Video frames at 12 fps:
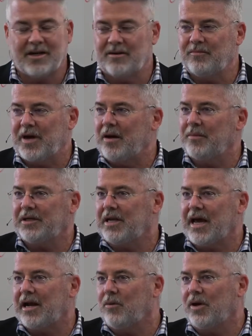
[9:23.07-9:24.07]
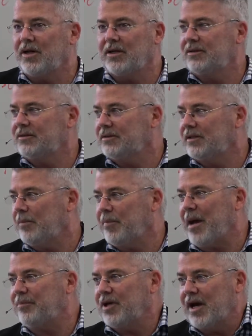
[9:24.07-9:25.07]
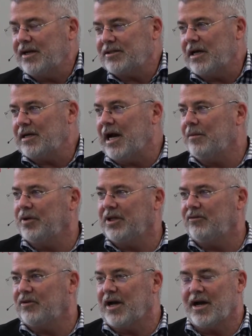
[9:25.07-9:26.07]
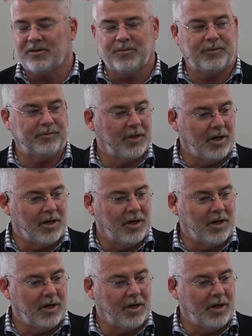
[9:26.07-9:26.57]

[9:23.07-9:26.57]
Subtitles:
"Mom and Dad, I want to get baptized. I believe the gospel."